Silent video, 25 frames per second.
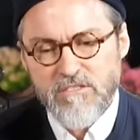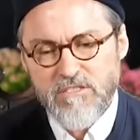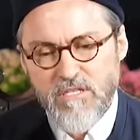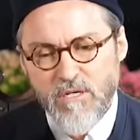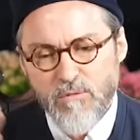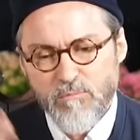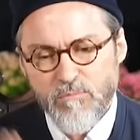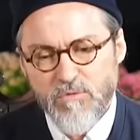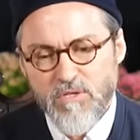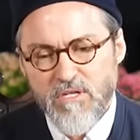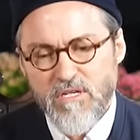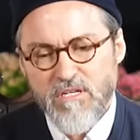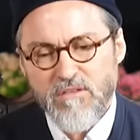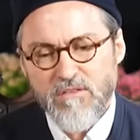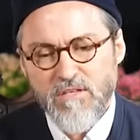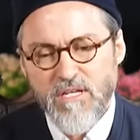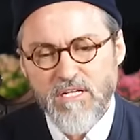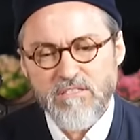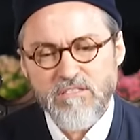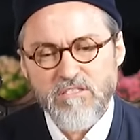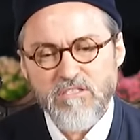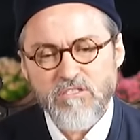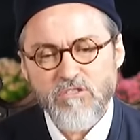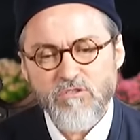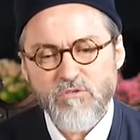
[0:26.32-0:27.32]
something
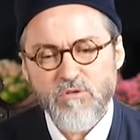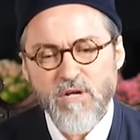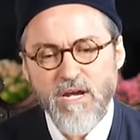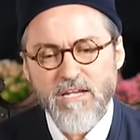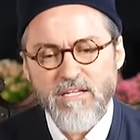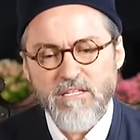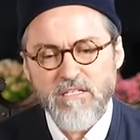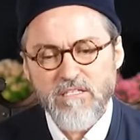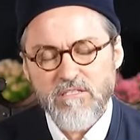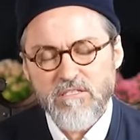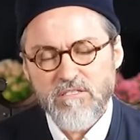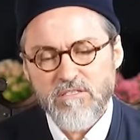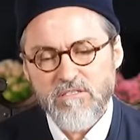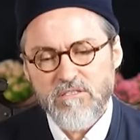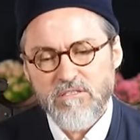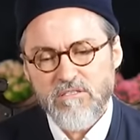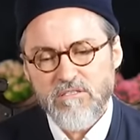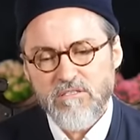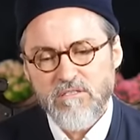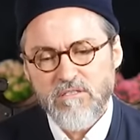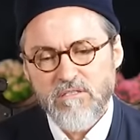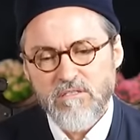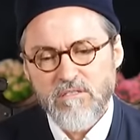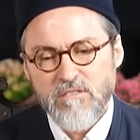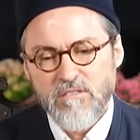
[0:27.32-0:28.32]
that strikes.
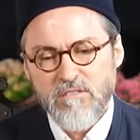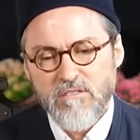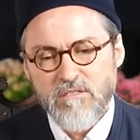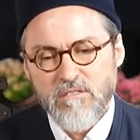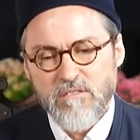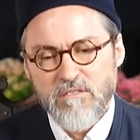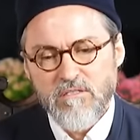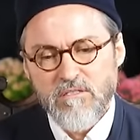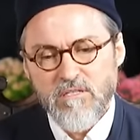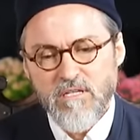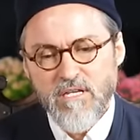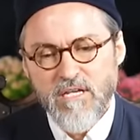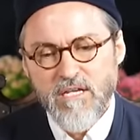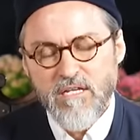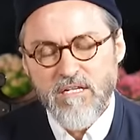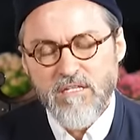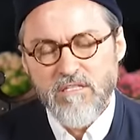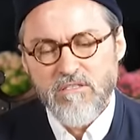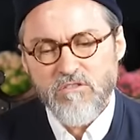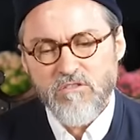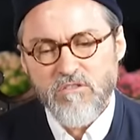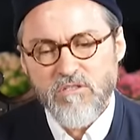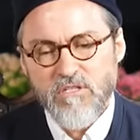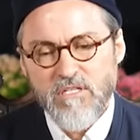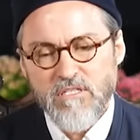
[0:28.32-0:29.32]
And
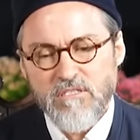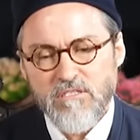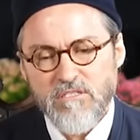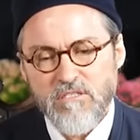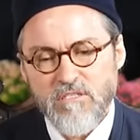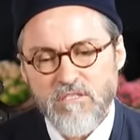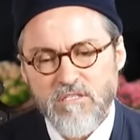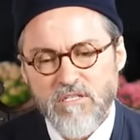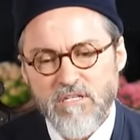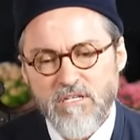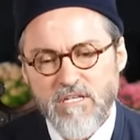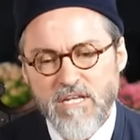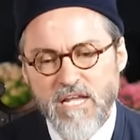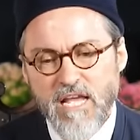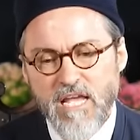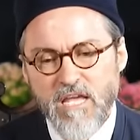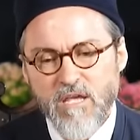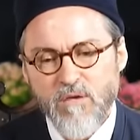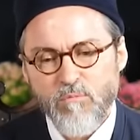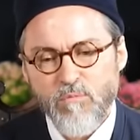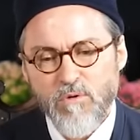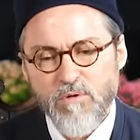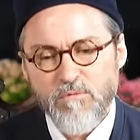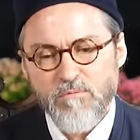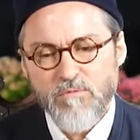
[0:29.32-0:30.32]
it's the
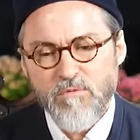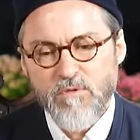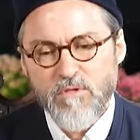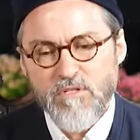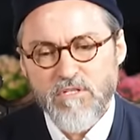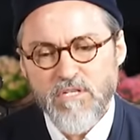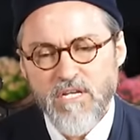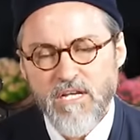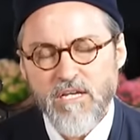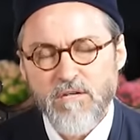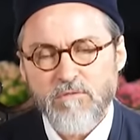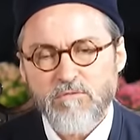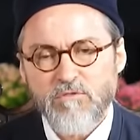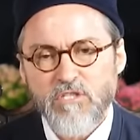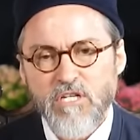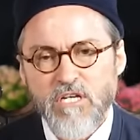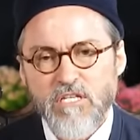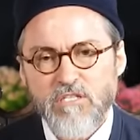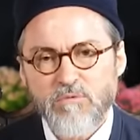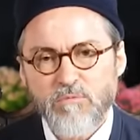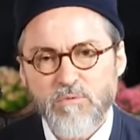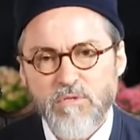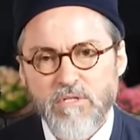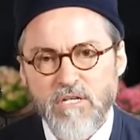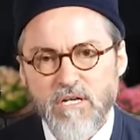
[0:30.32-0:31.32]
name of the Day of
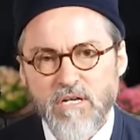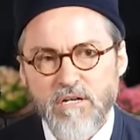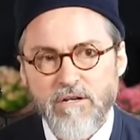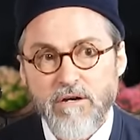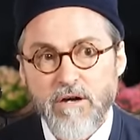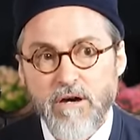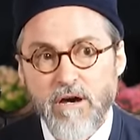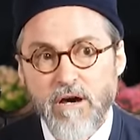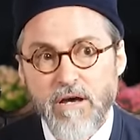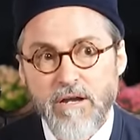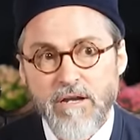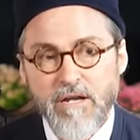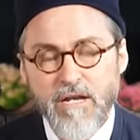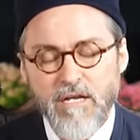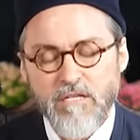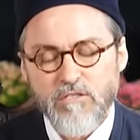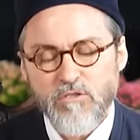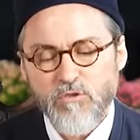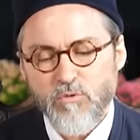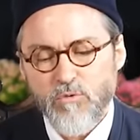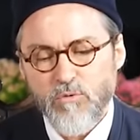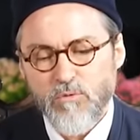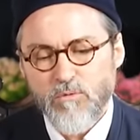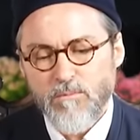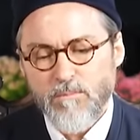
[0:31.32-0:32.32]
Judgment,
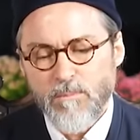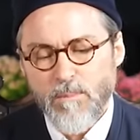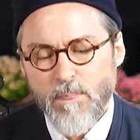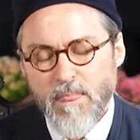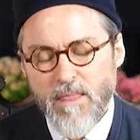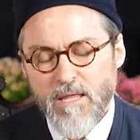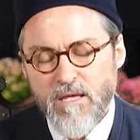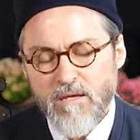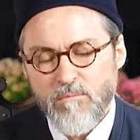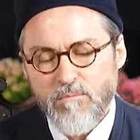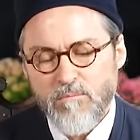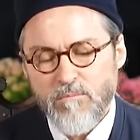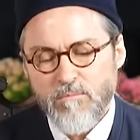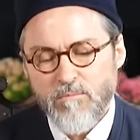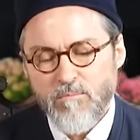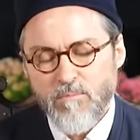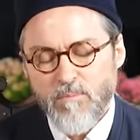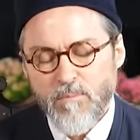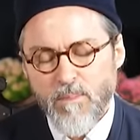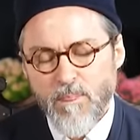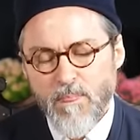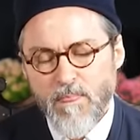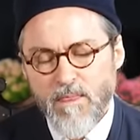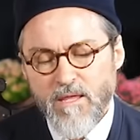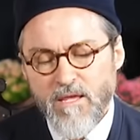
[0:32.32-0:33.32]
Al-Qari'atu.
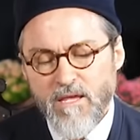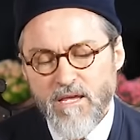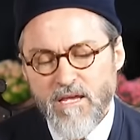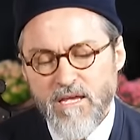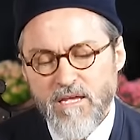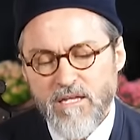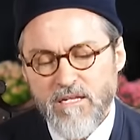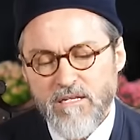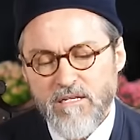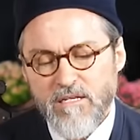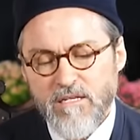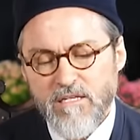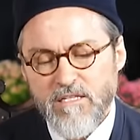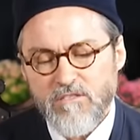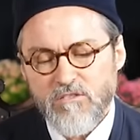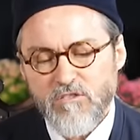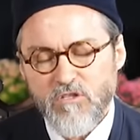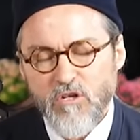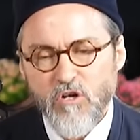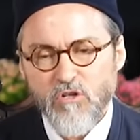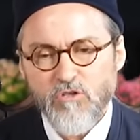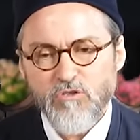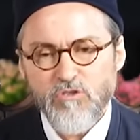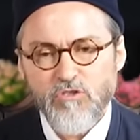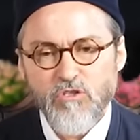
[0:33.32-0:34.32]
And it's
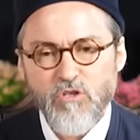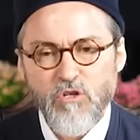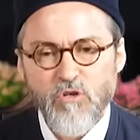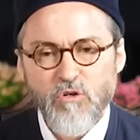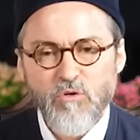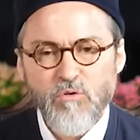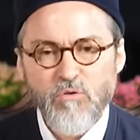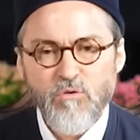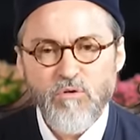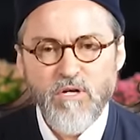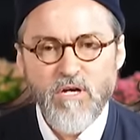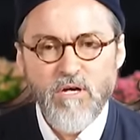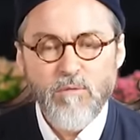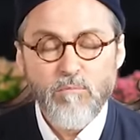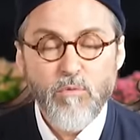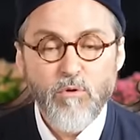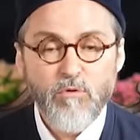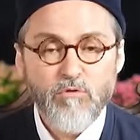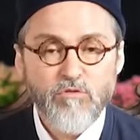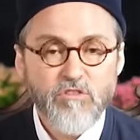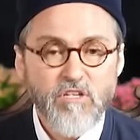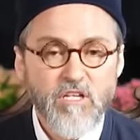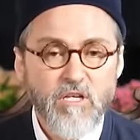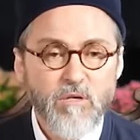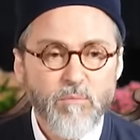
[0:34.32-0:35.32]
also a
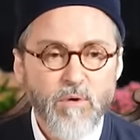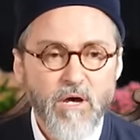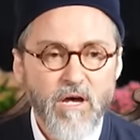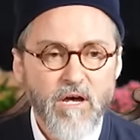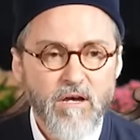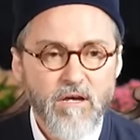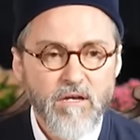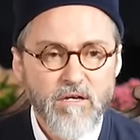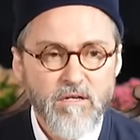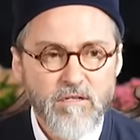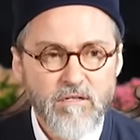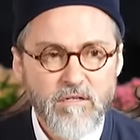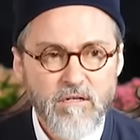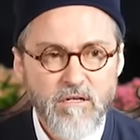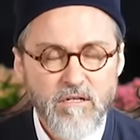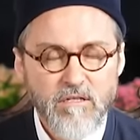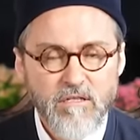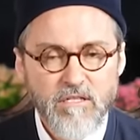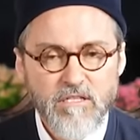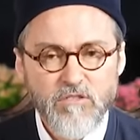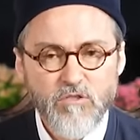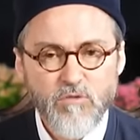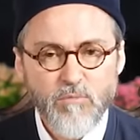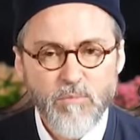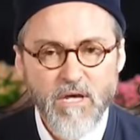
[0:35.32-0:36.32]
musiba.
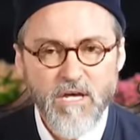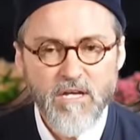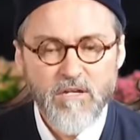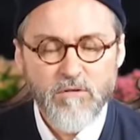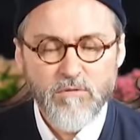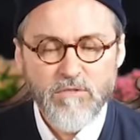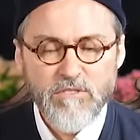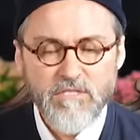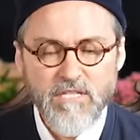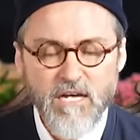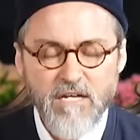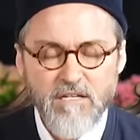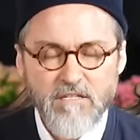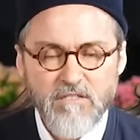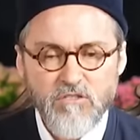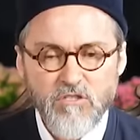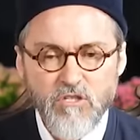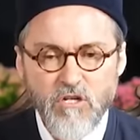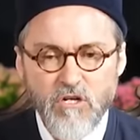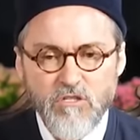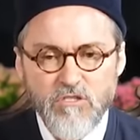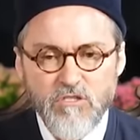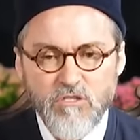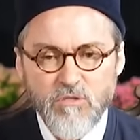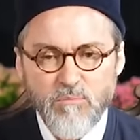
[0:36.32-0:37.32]
Allah subhanahu wa ta'ala
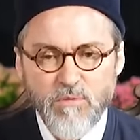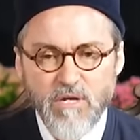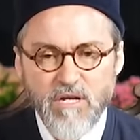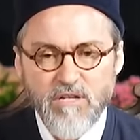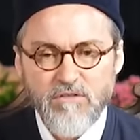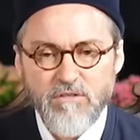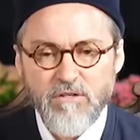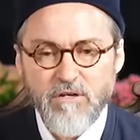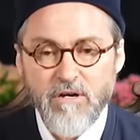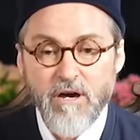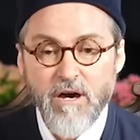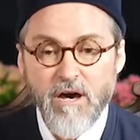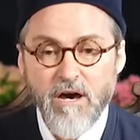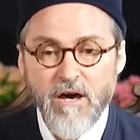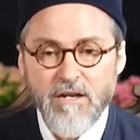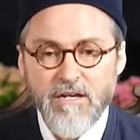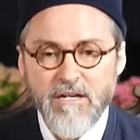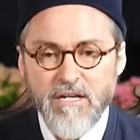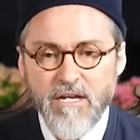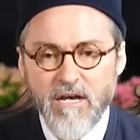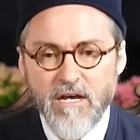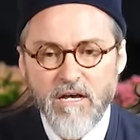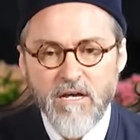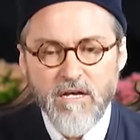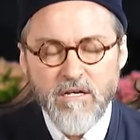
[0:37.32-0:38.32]
talks about the
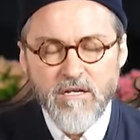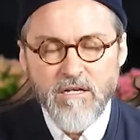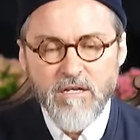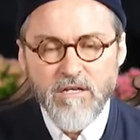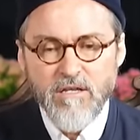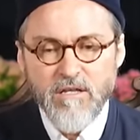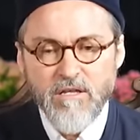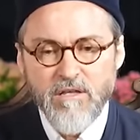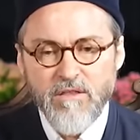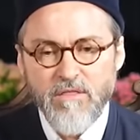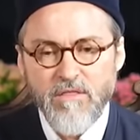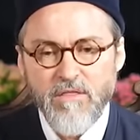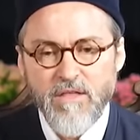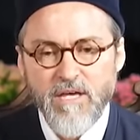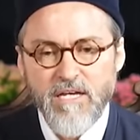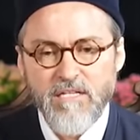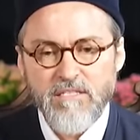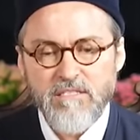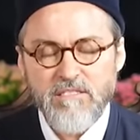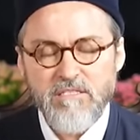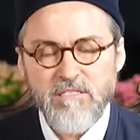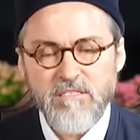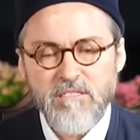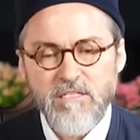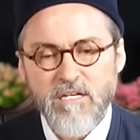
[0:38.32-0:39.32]
qari'a
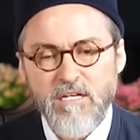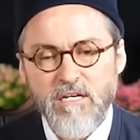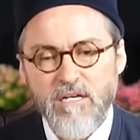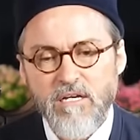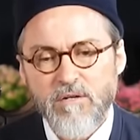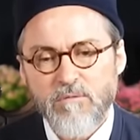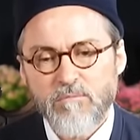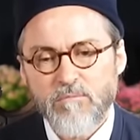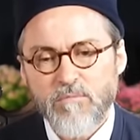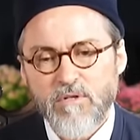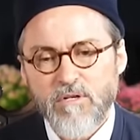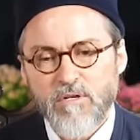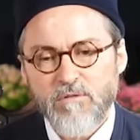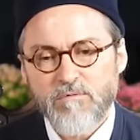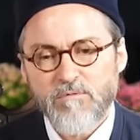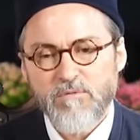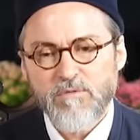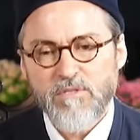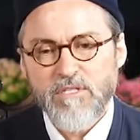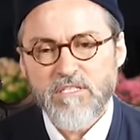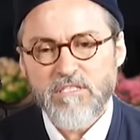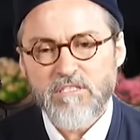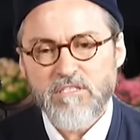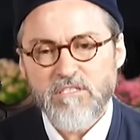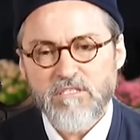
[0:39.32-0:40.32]
that
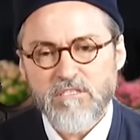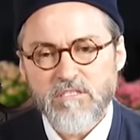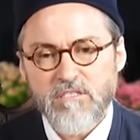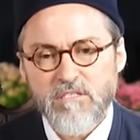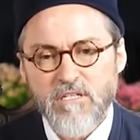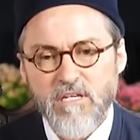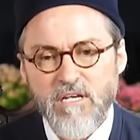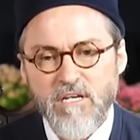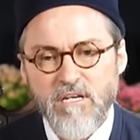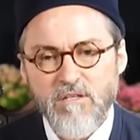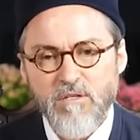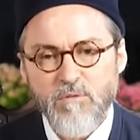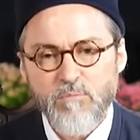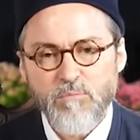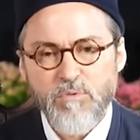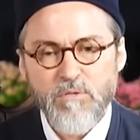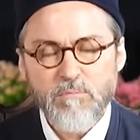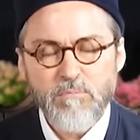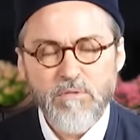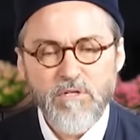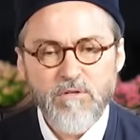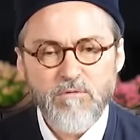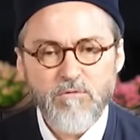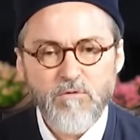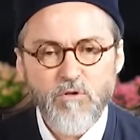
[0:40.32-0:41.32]
afflicts the
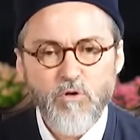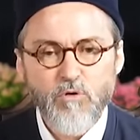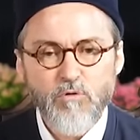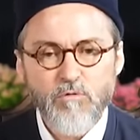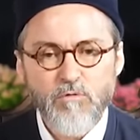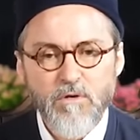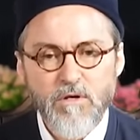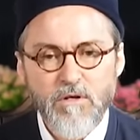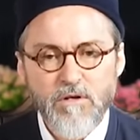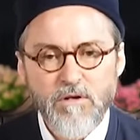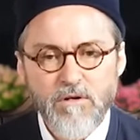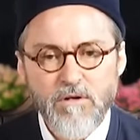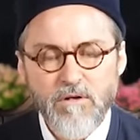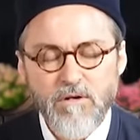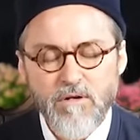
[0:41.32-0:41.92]
people of kufr.